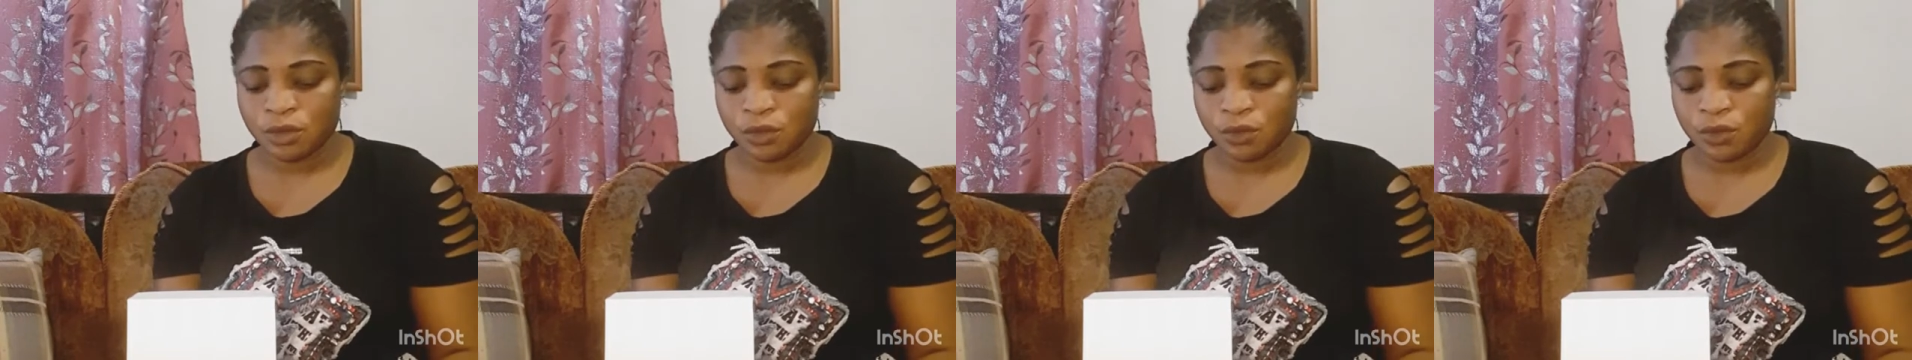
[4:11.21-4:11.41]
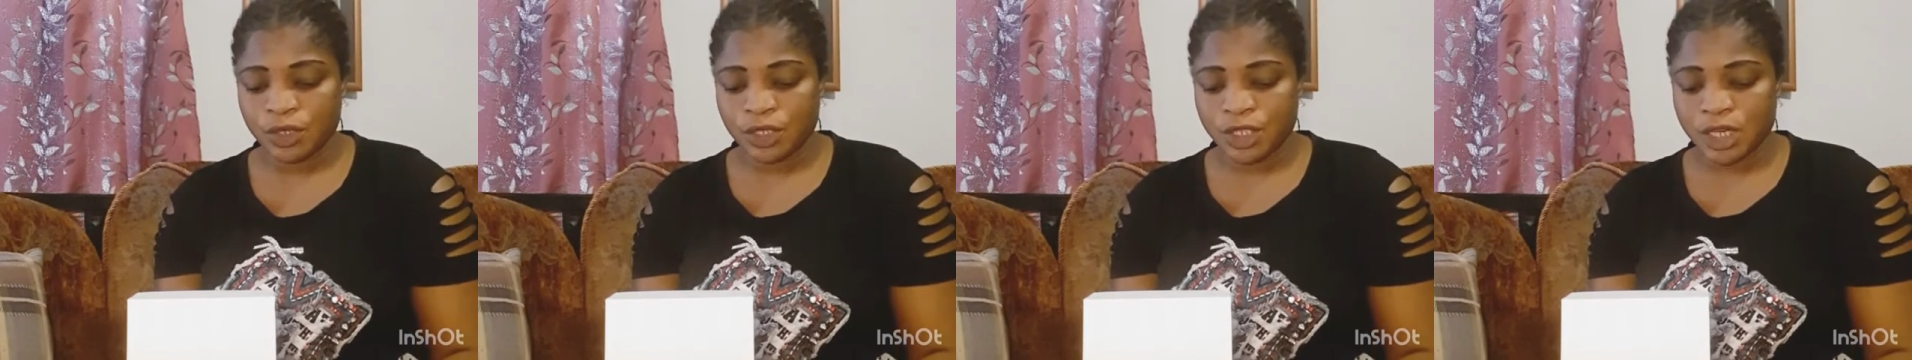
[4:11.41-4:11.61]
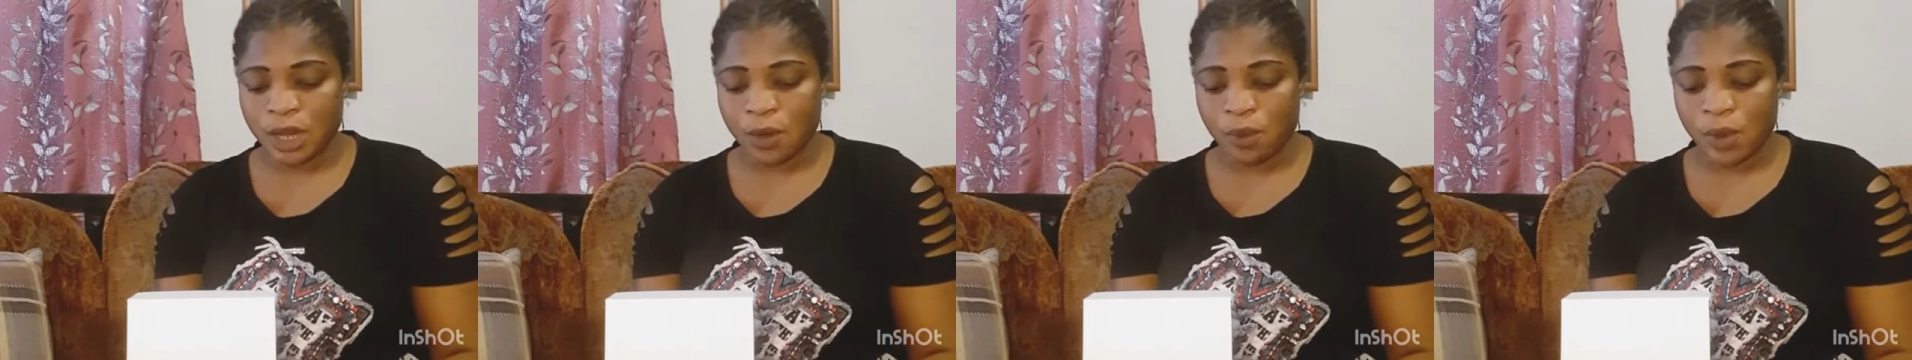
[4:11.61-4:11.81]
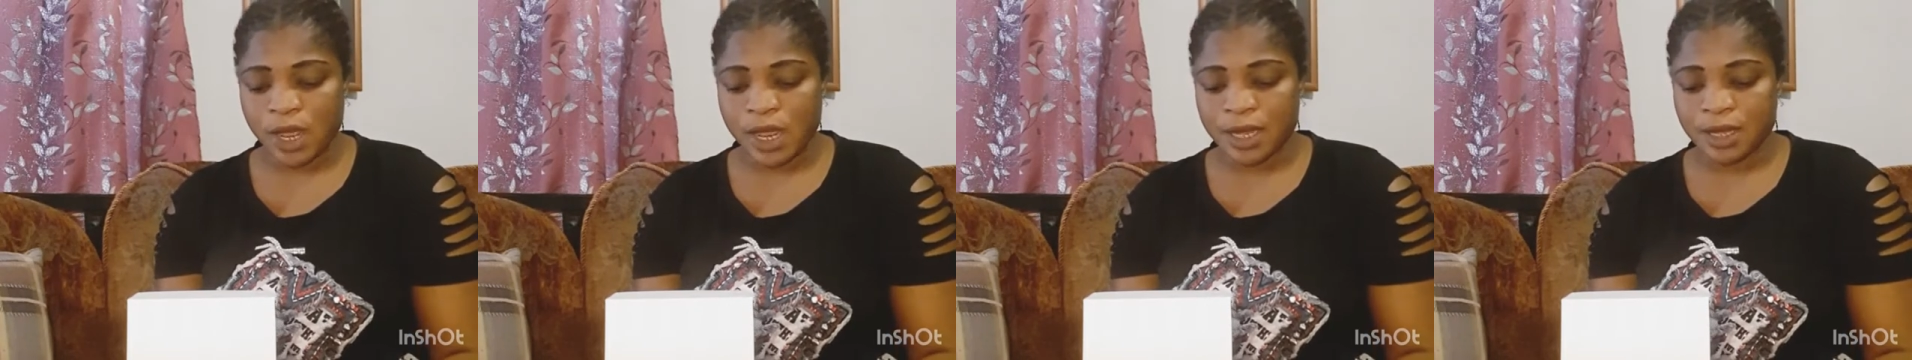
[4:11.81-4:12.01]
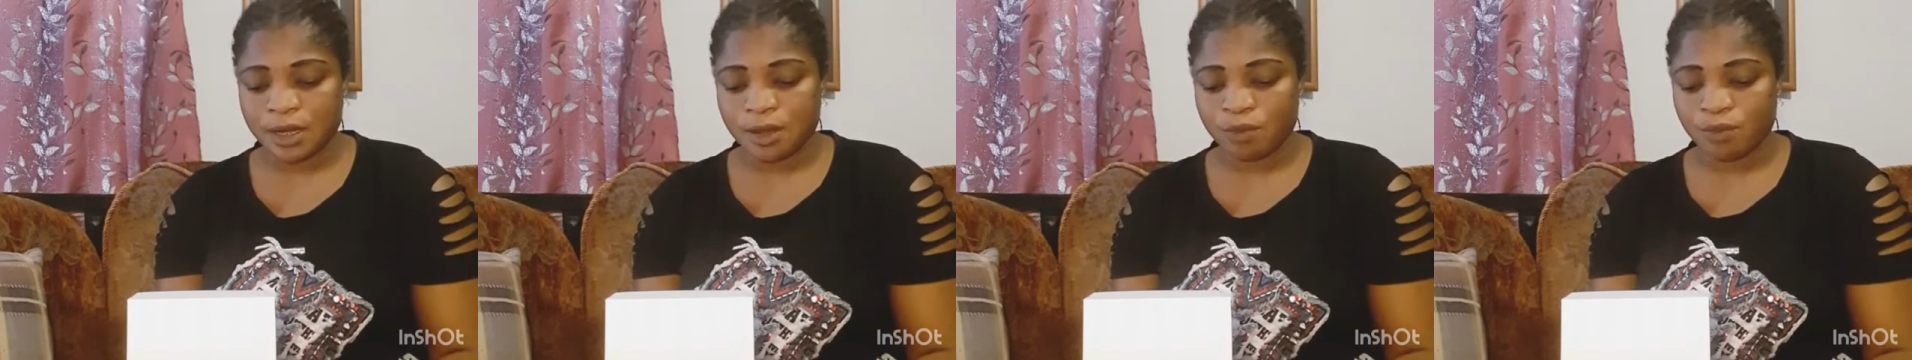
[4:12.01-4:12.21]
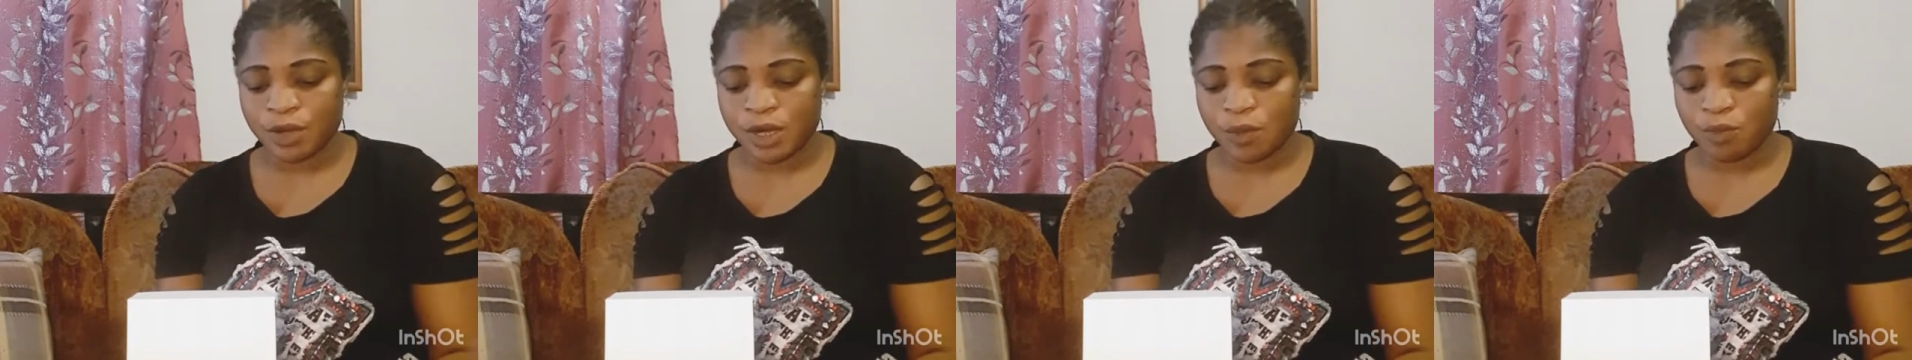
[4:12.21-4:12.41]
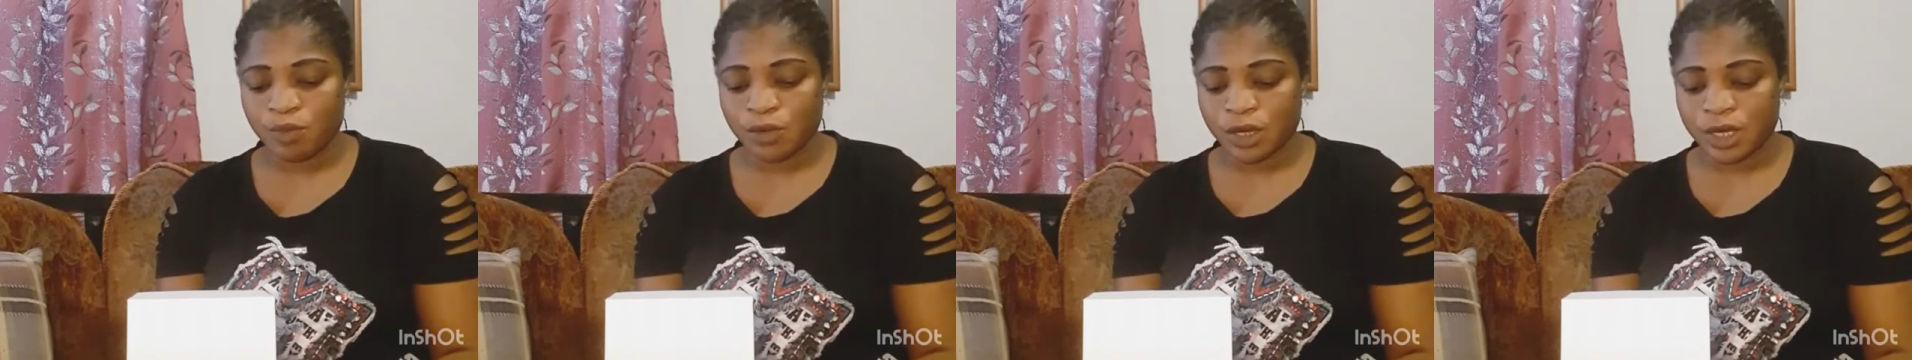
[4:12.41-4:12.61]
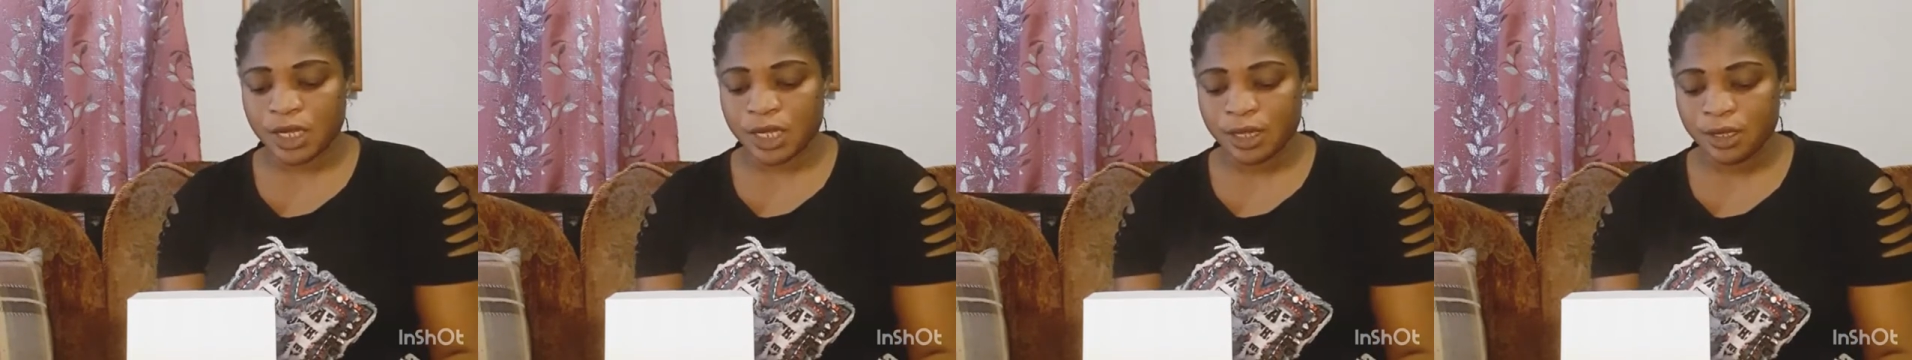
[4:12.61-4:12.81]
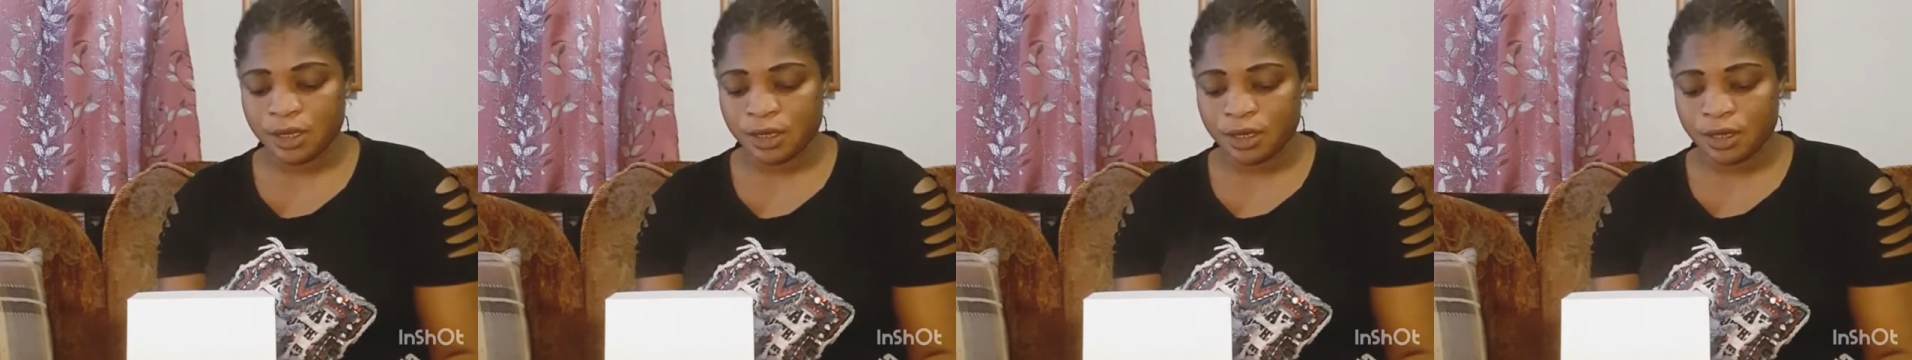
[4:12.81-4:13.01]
which our Anambra brother